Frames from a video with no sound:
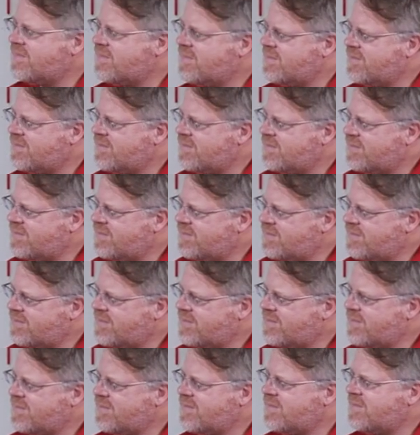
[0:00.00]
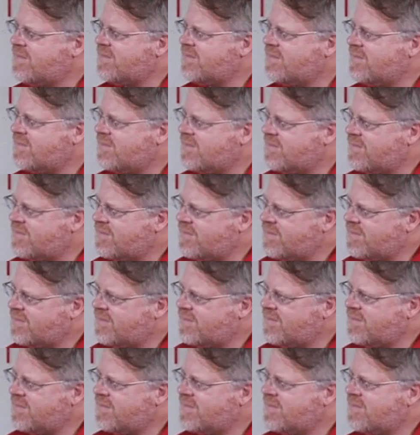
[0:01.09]

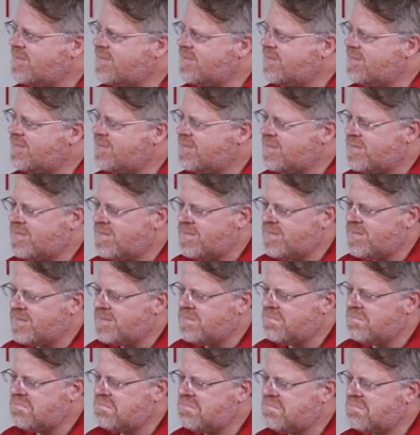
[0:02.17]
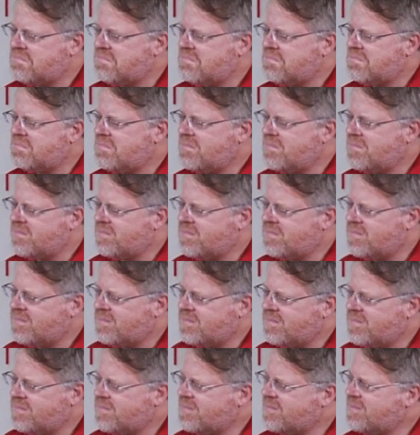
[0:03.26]

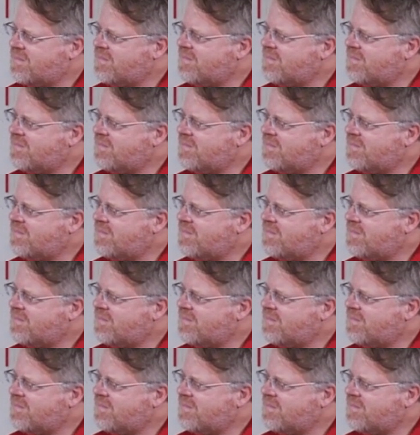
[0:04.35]
(not speaking)